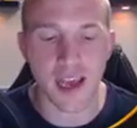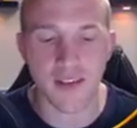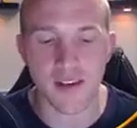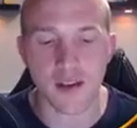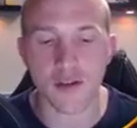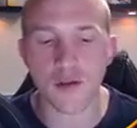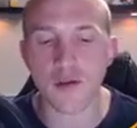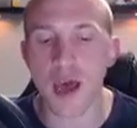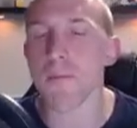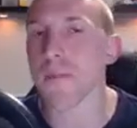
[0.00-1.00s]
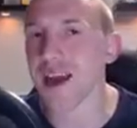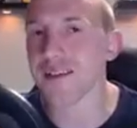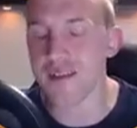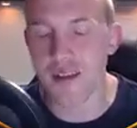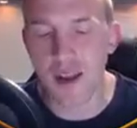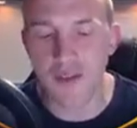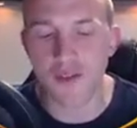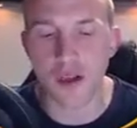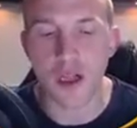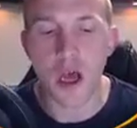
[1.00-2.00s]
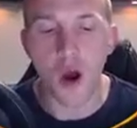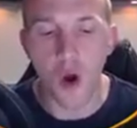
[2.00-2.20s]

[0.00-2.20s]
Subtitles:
Tesla to that max level